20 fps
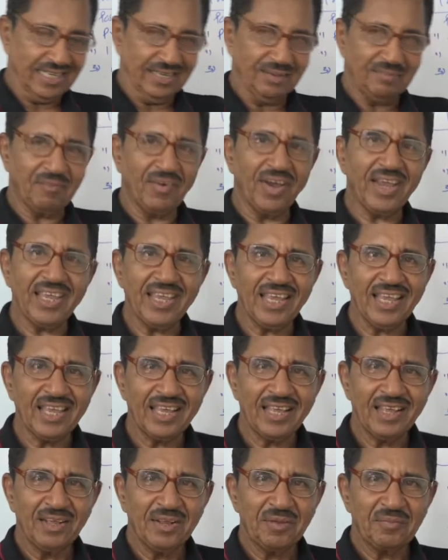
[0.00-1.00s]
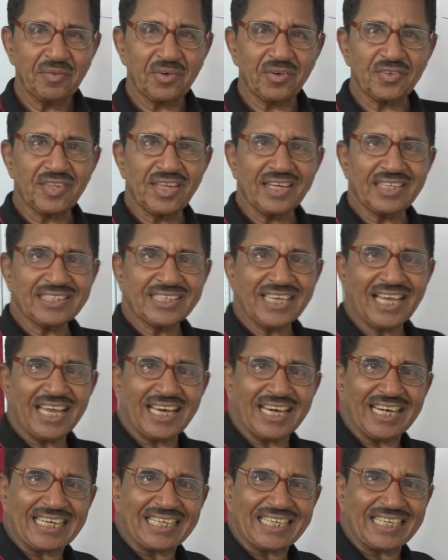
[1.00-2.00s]
Why? Because they
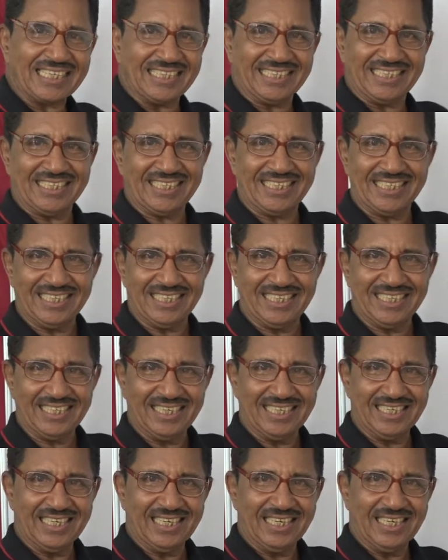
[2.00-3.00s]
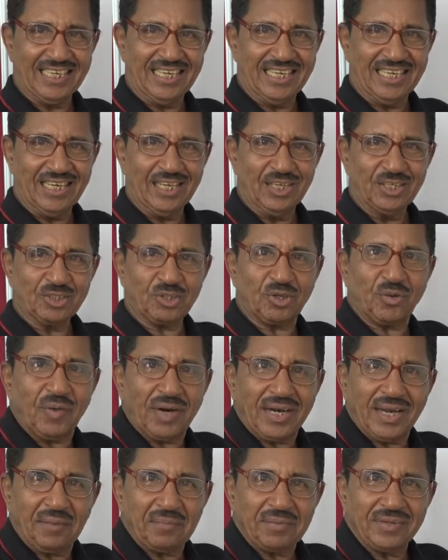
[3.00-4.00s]
share a trace. So what
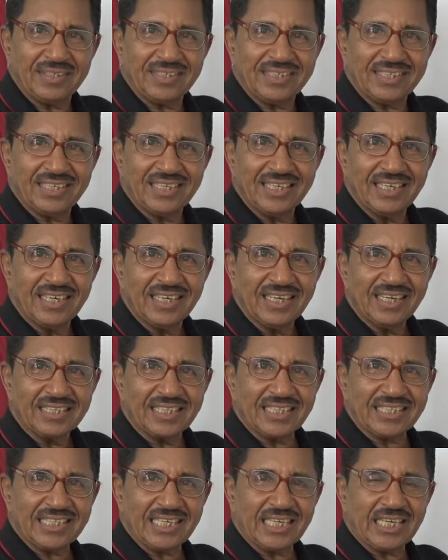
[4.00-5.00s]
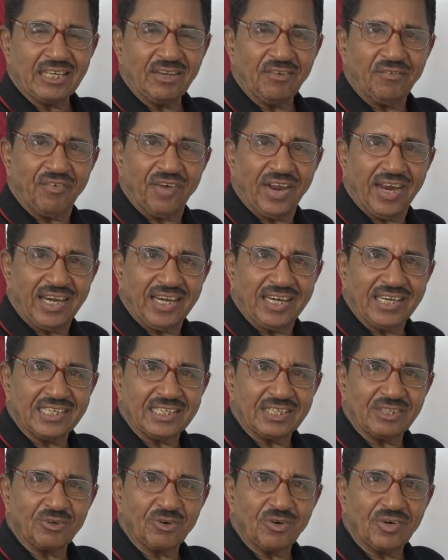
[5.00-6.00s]
happens? The signified
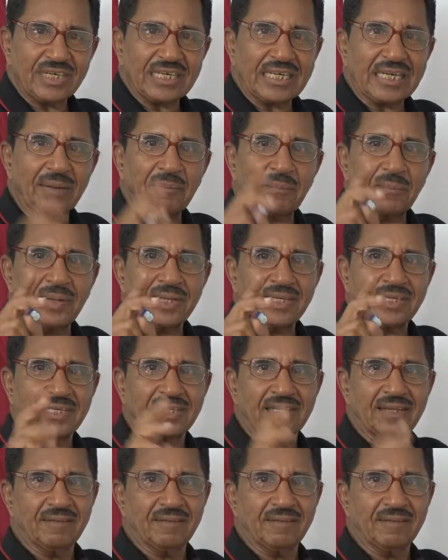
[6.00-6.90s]
is not complete,